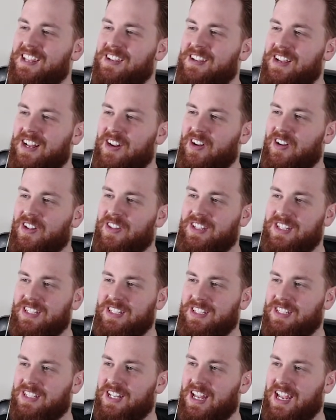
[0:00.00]
got all
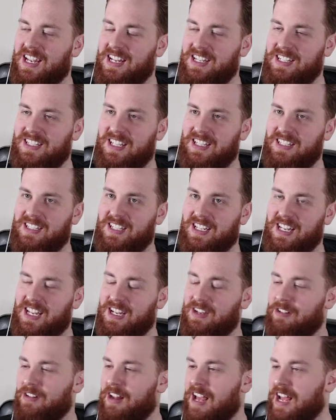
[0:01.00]
these days that's like
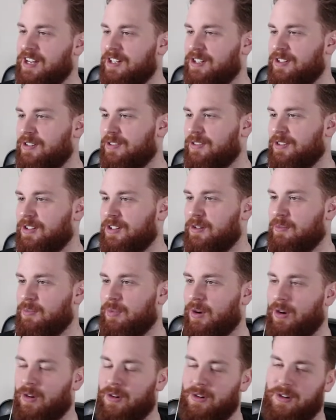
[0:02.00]
international, you know,
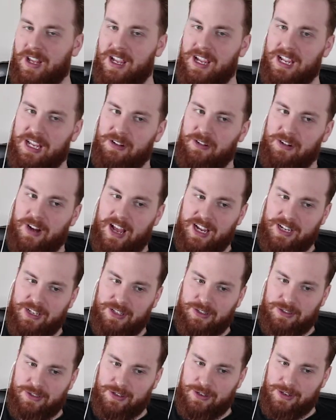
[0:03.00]
burger day,
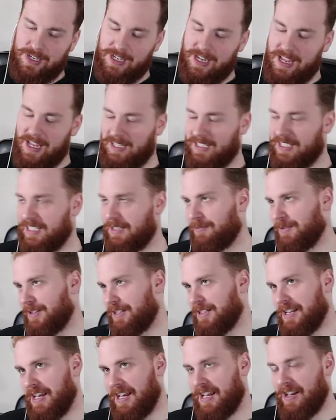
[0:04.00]
international cookie day,
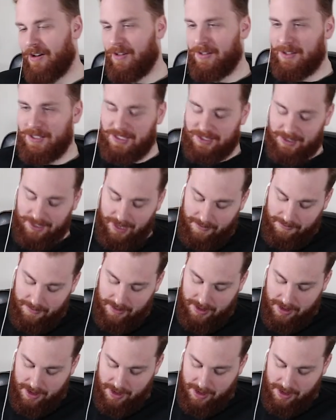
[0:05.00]
sibling day, all this stuff.